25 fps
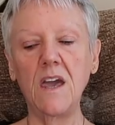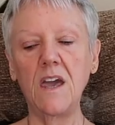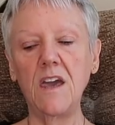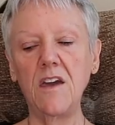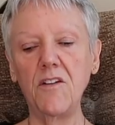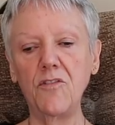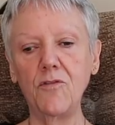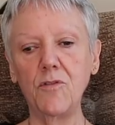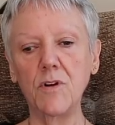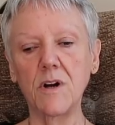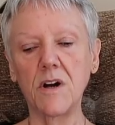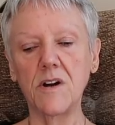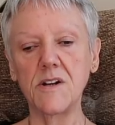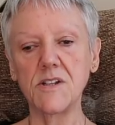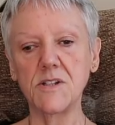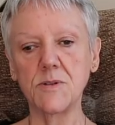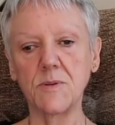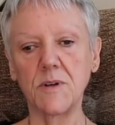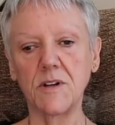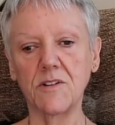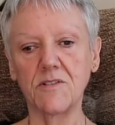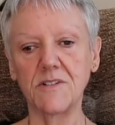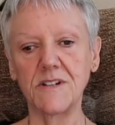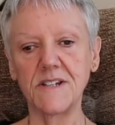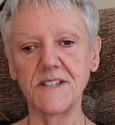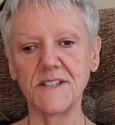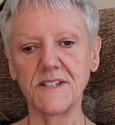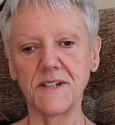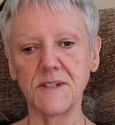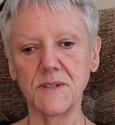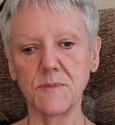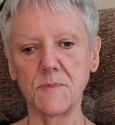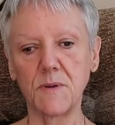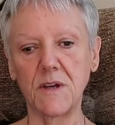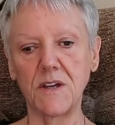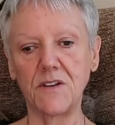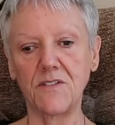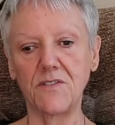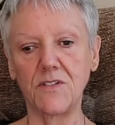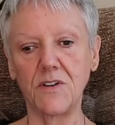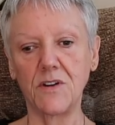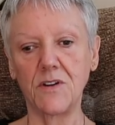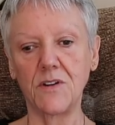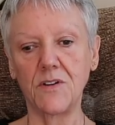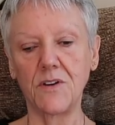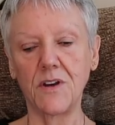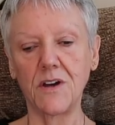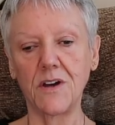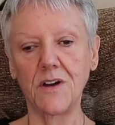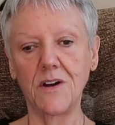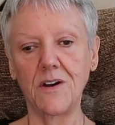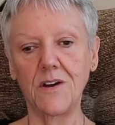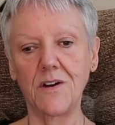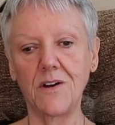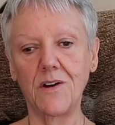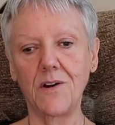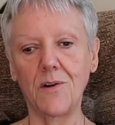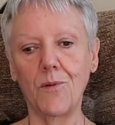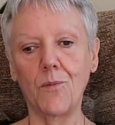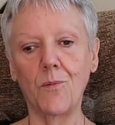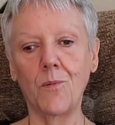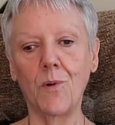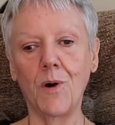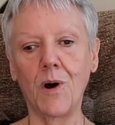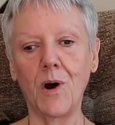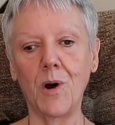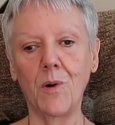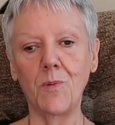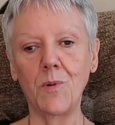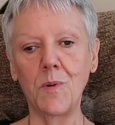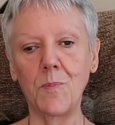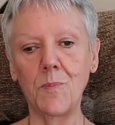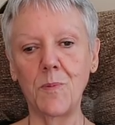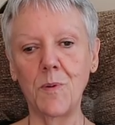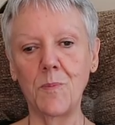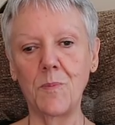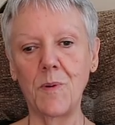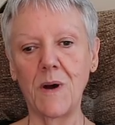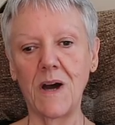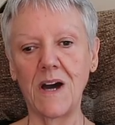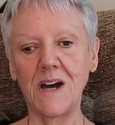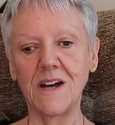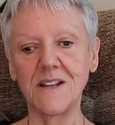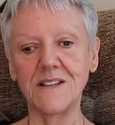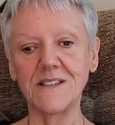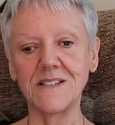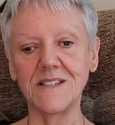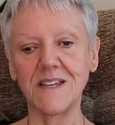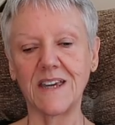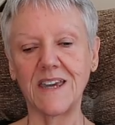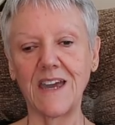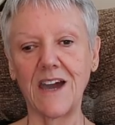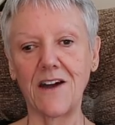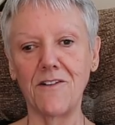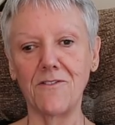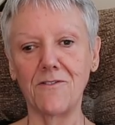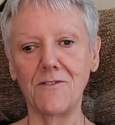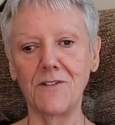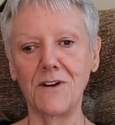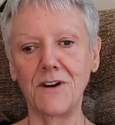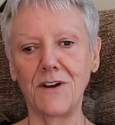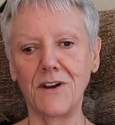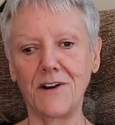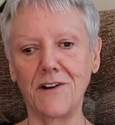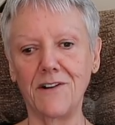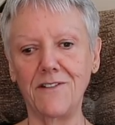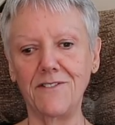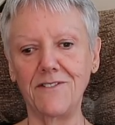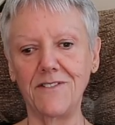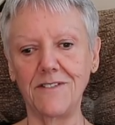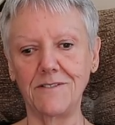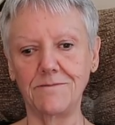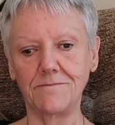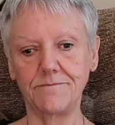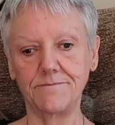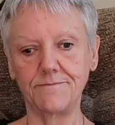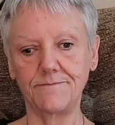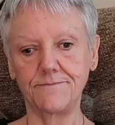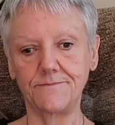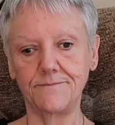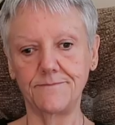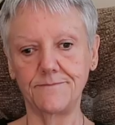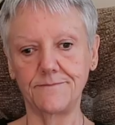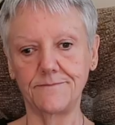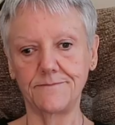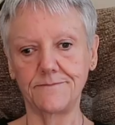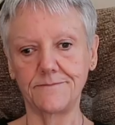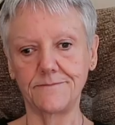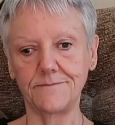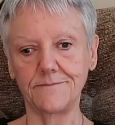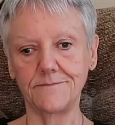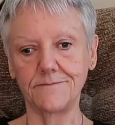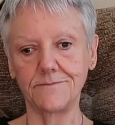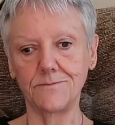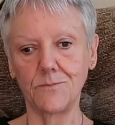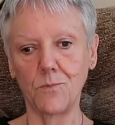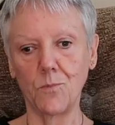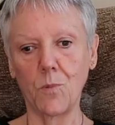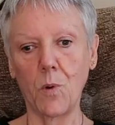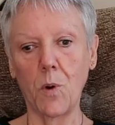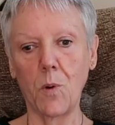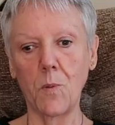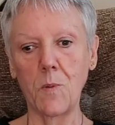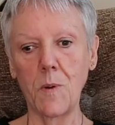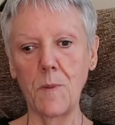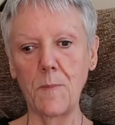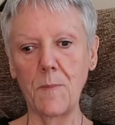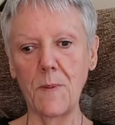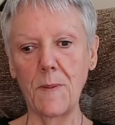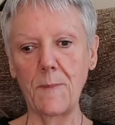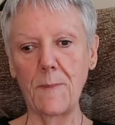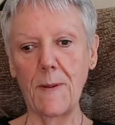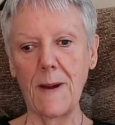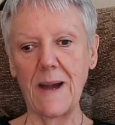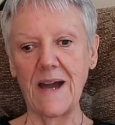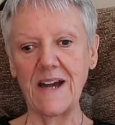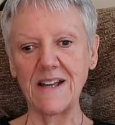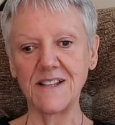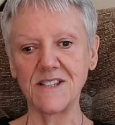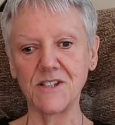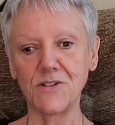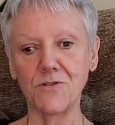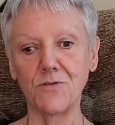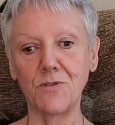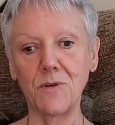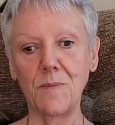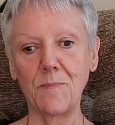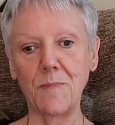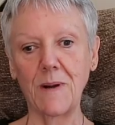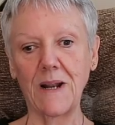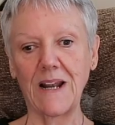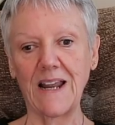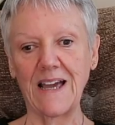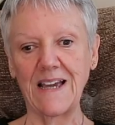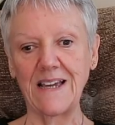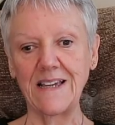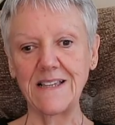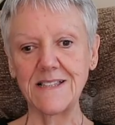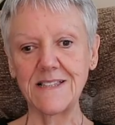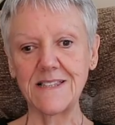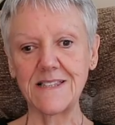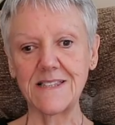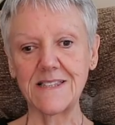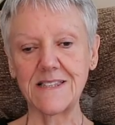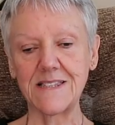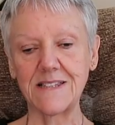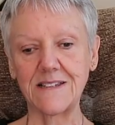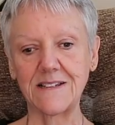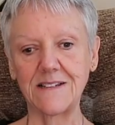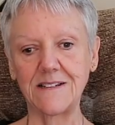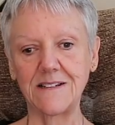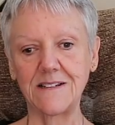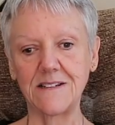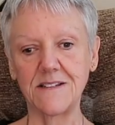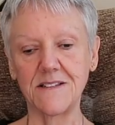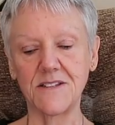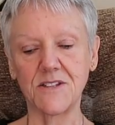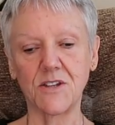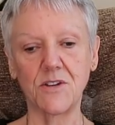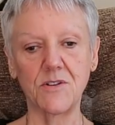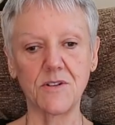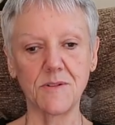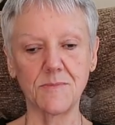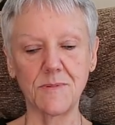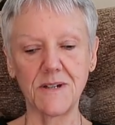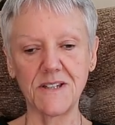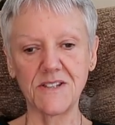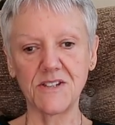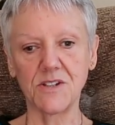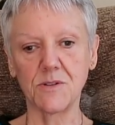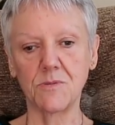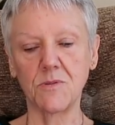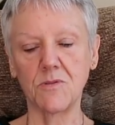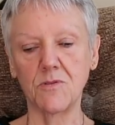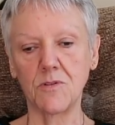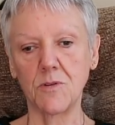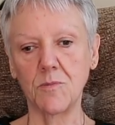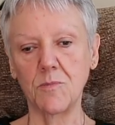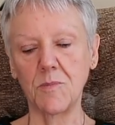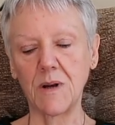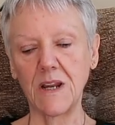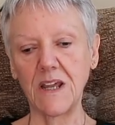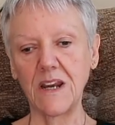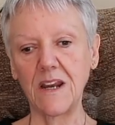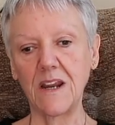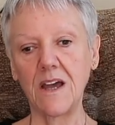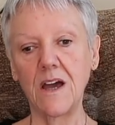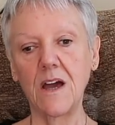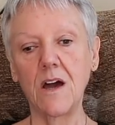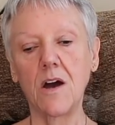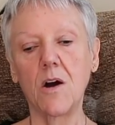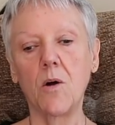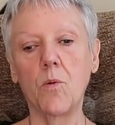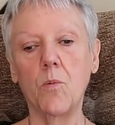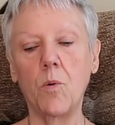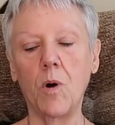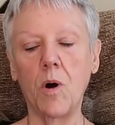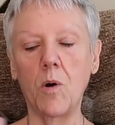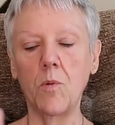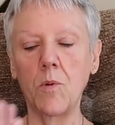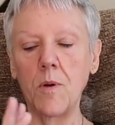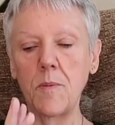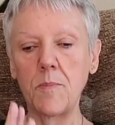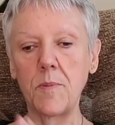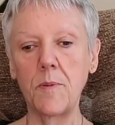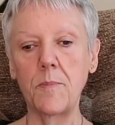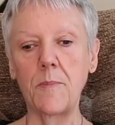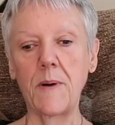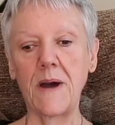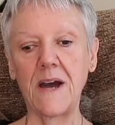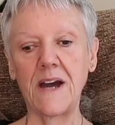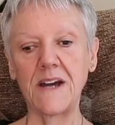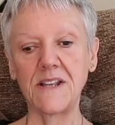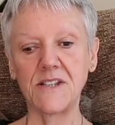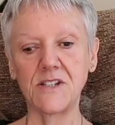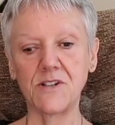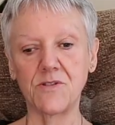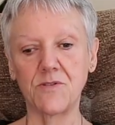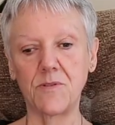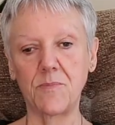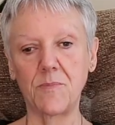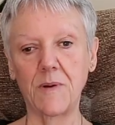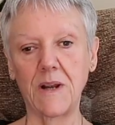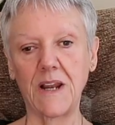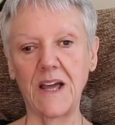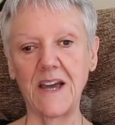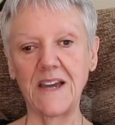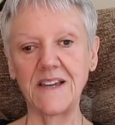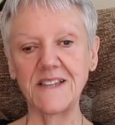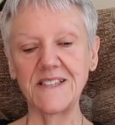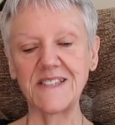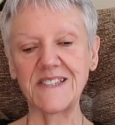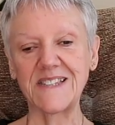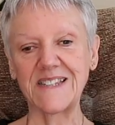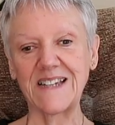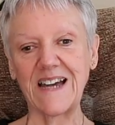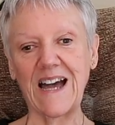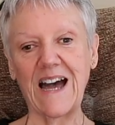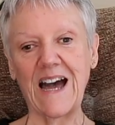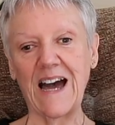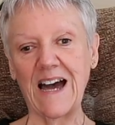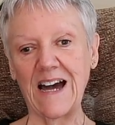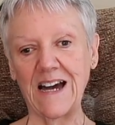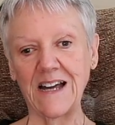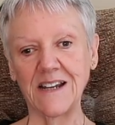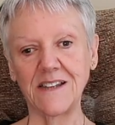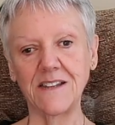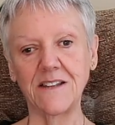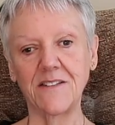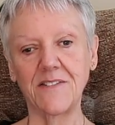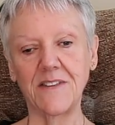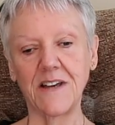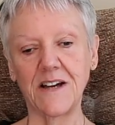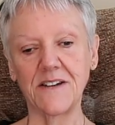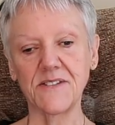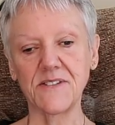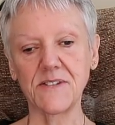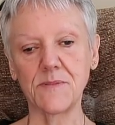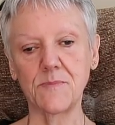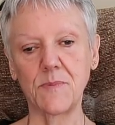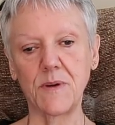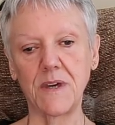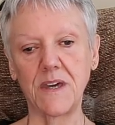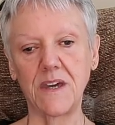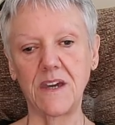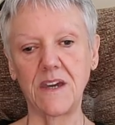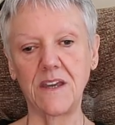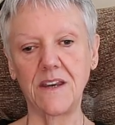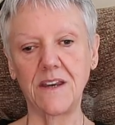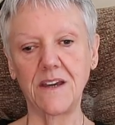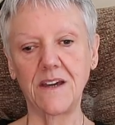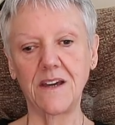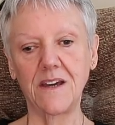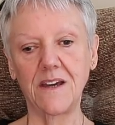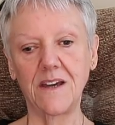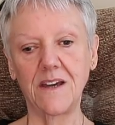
if we're going to increase our speed food, what are we prepared to get rid of? What are we prepared to replace? Excuse my stomach rumbling. What are we prepared to replace to add that speed?